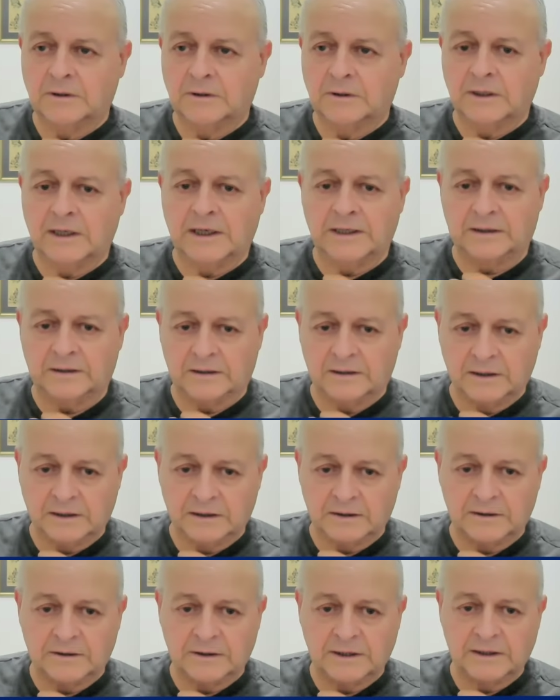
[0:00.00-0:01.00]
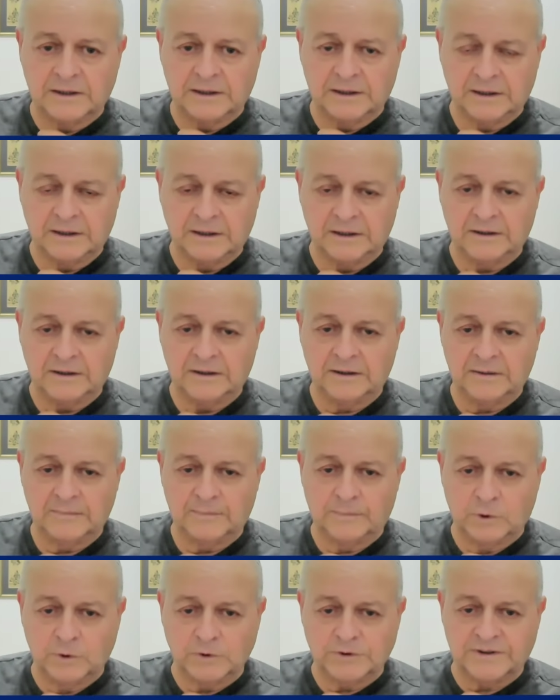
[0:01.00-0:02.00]
like their
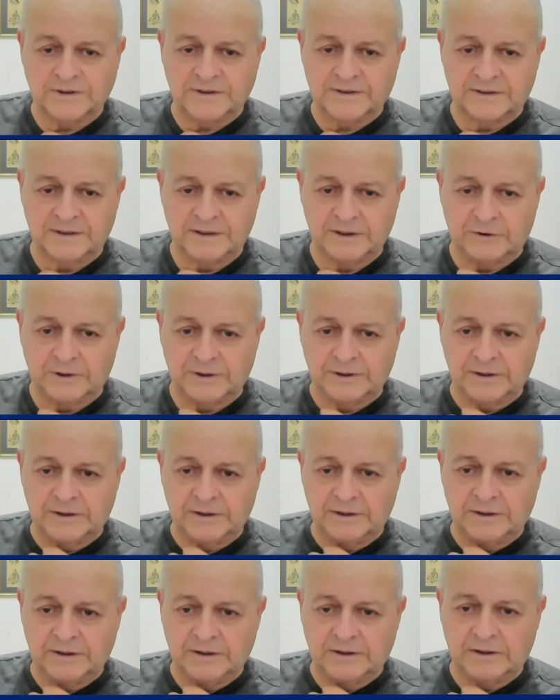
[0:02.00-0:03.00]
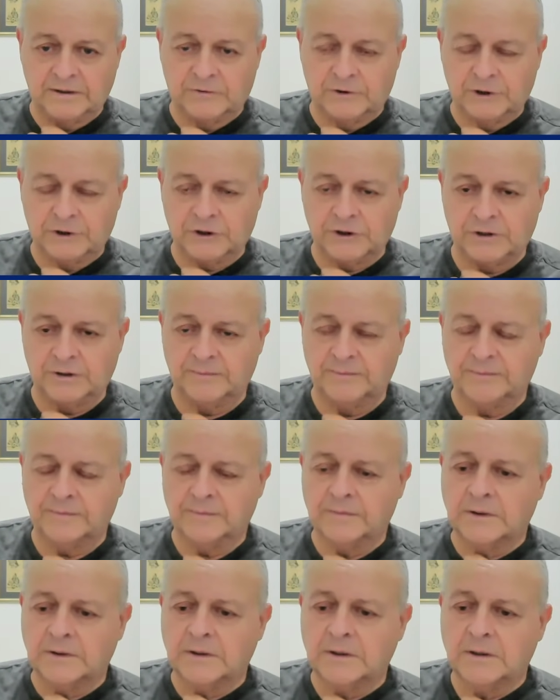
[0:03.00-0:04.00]
bosses, the Iranian
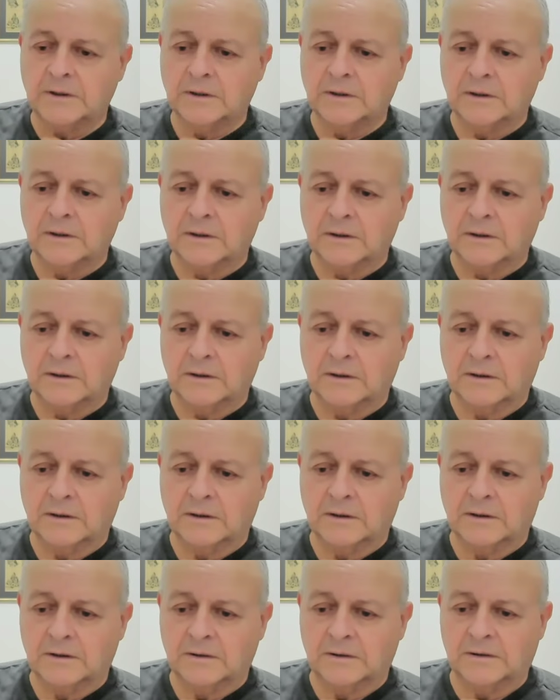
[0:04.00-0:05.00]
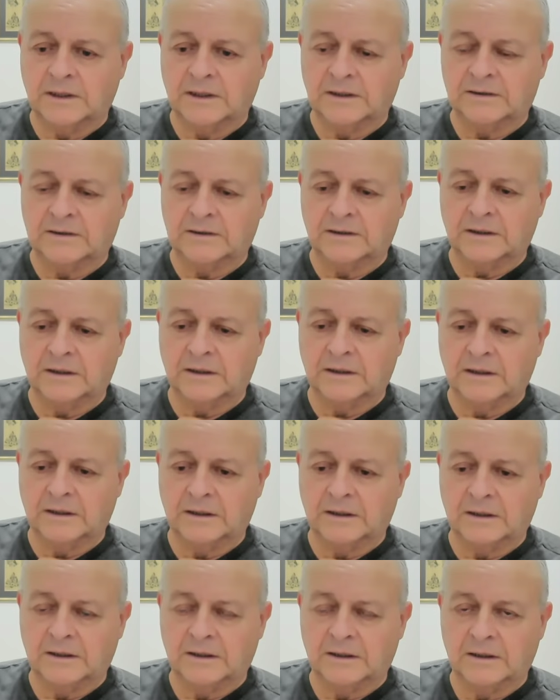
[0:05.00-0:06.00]
regime, that uh,
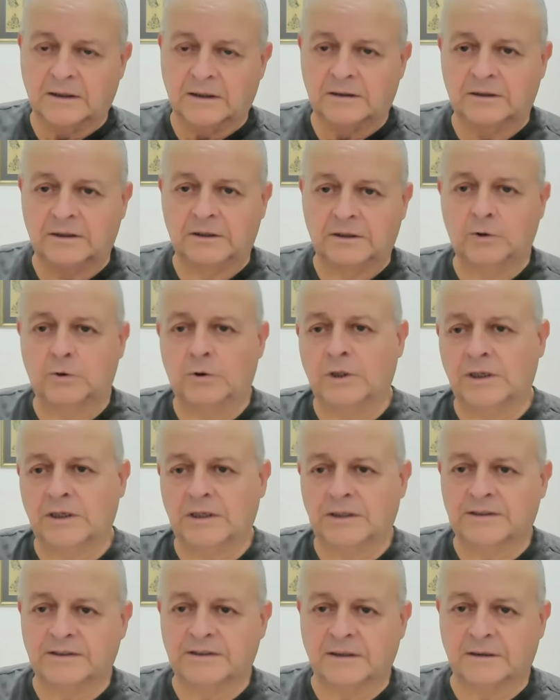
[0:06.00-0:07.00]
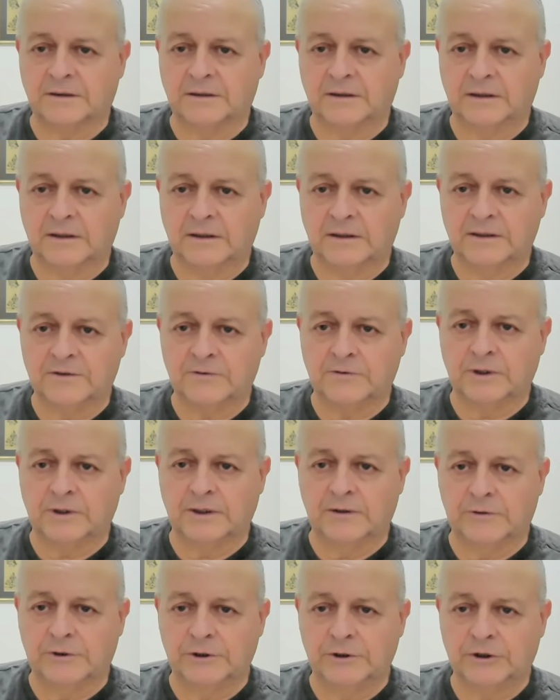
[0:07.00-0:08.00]
the US and the
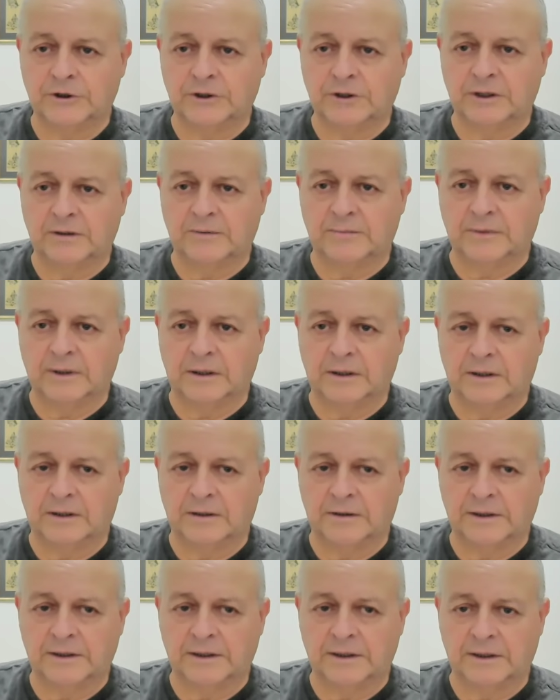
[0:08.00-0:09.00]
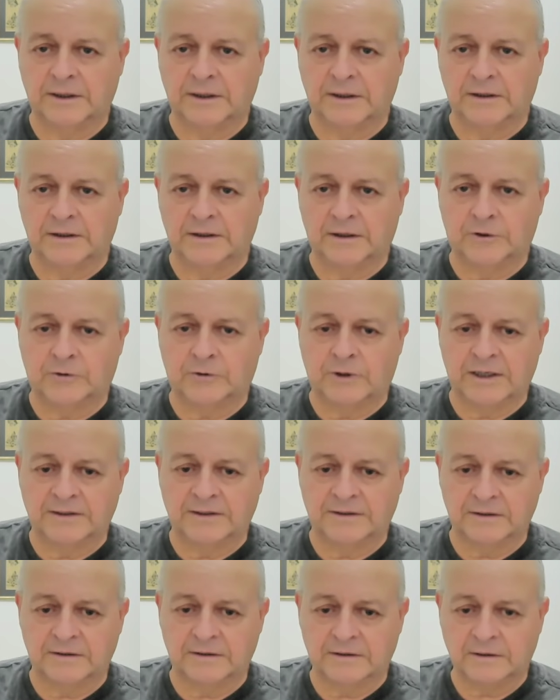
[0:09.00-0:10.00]
Israeli regime are uh, in a
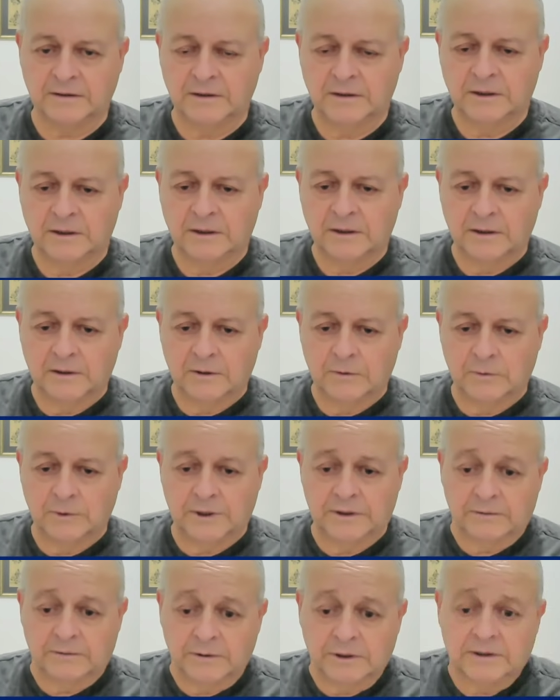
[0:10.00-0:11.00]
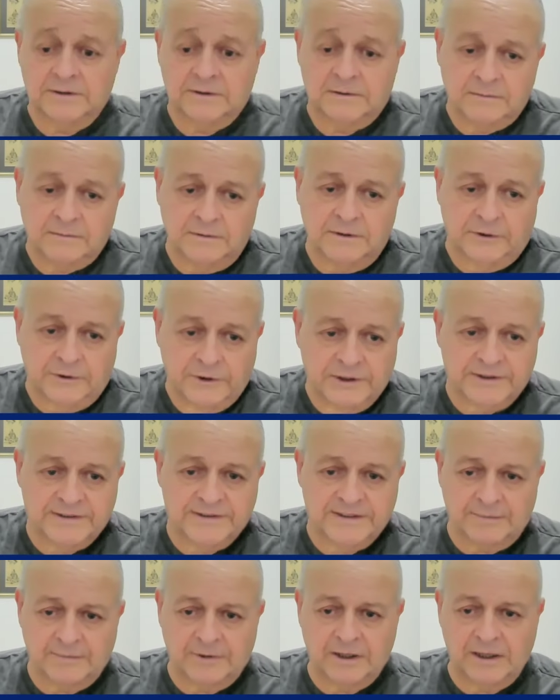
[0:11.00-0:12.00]
crisis. Where it's, there is
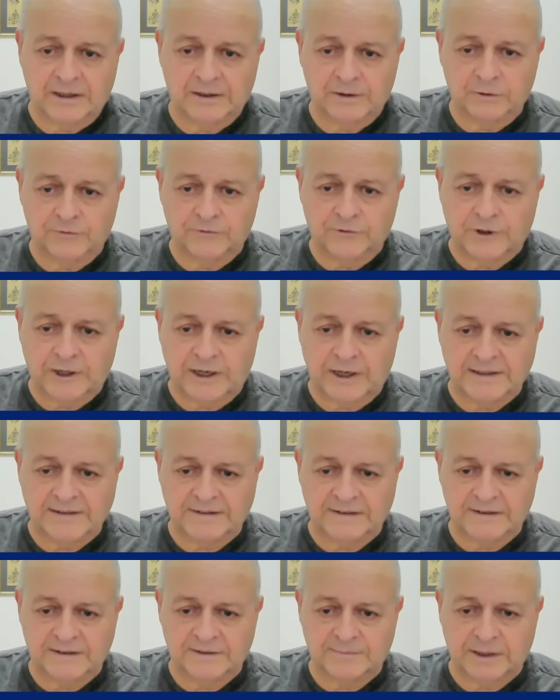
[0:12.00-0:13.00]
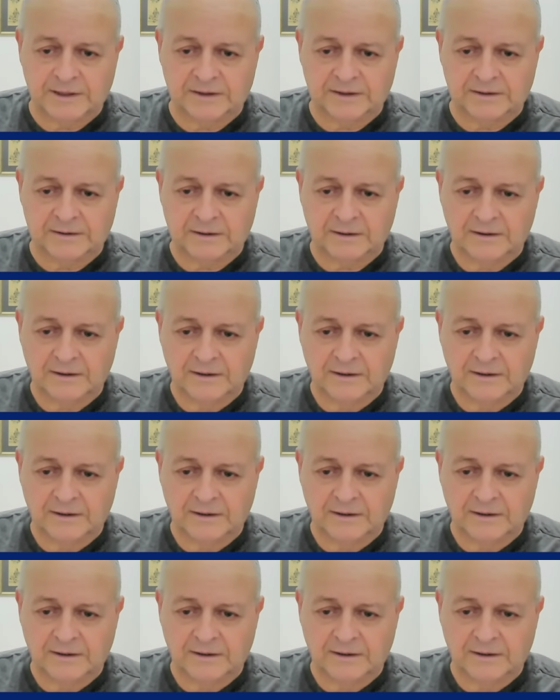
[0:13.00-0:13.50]
some kind of crisis, but